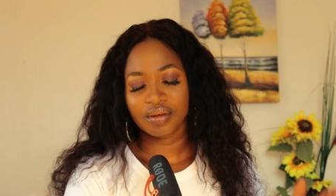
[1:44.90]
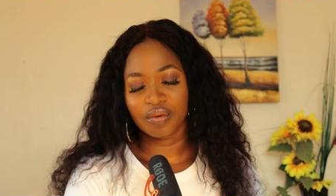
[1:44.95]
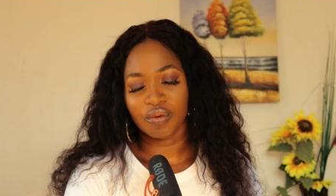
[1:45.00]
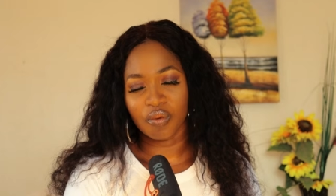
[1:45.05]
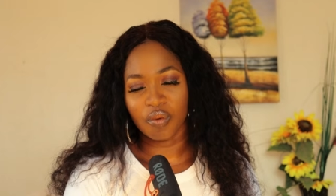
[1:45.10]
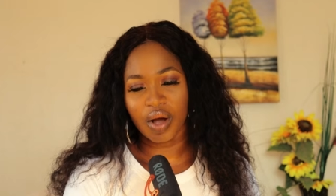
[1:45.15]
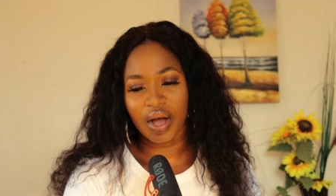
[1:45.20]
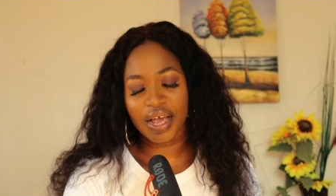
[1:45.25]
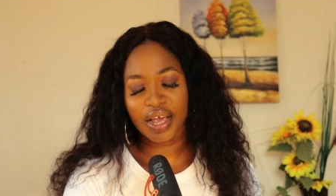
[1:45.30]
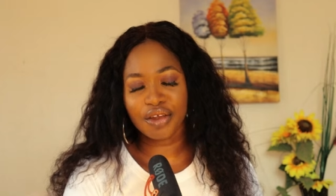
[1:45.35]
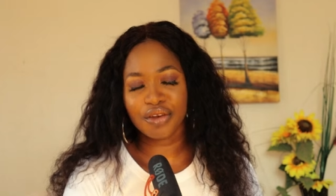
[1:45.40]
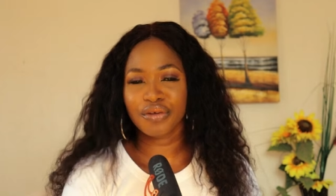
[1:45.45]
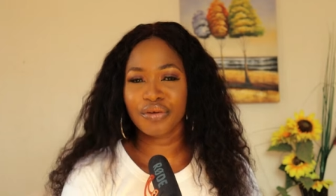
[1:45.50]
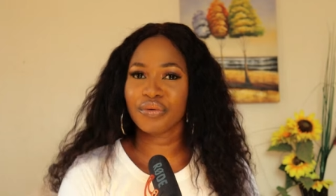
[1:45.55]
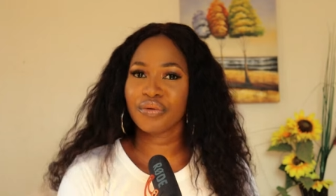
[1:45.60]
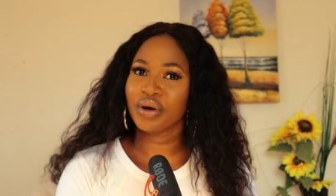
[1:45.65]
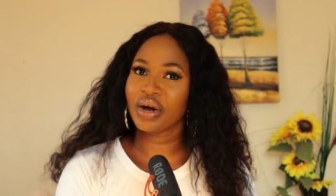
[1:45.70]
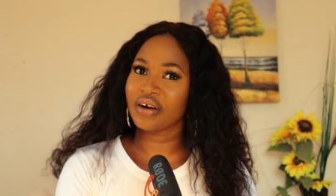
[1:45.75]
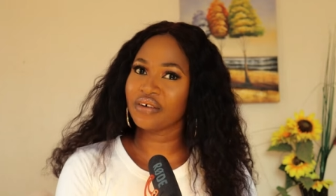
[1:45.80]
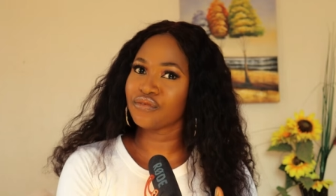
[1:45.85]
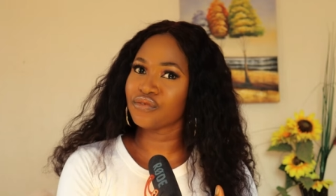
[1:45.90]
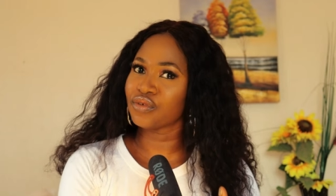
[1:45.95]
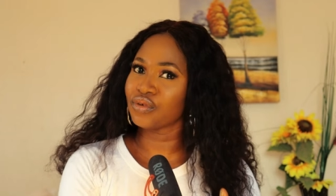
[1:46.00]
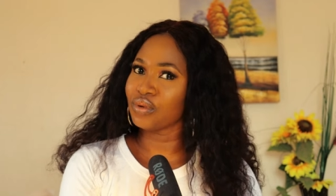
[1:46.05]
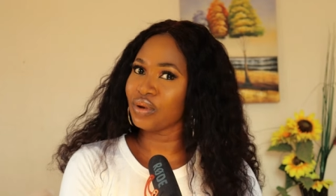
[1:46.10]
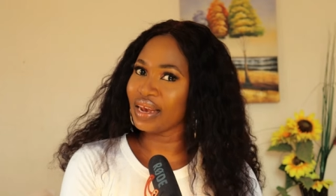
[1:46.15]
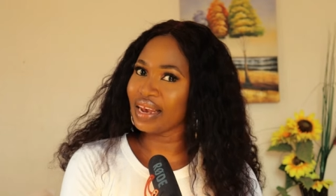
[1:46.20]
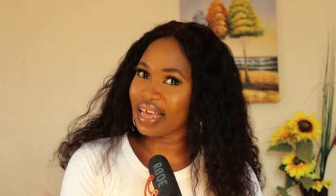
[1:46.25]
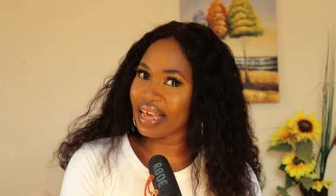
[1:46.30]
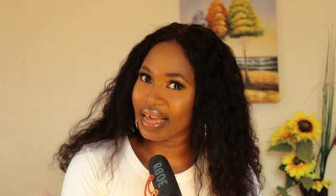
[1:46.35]
Why do you have
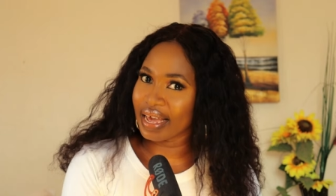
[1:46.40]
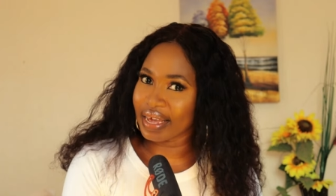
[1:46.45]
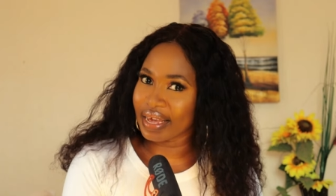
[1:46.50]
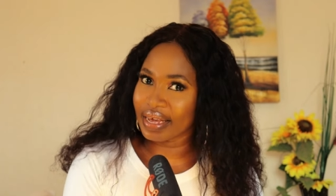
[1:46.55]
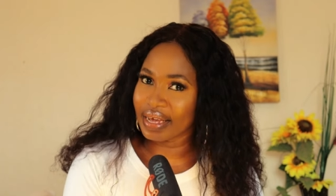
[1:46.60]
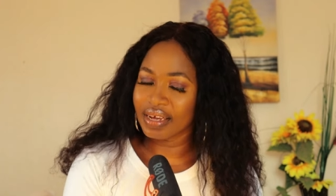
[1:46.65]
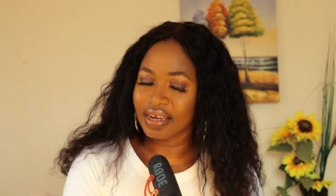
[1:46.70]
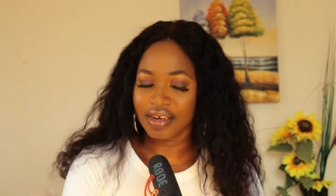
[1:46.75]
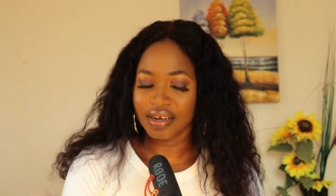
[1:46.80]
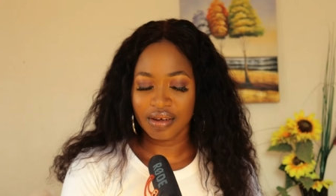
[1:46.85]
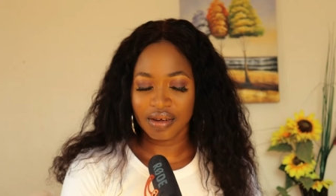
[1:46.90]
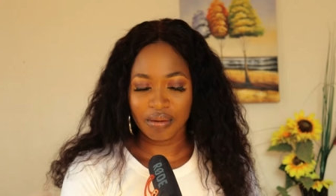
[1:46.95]
to lie?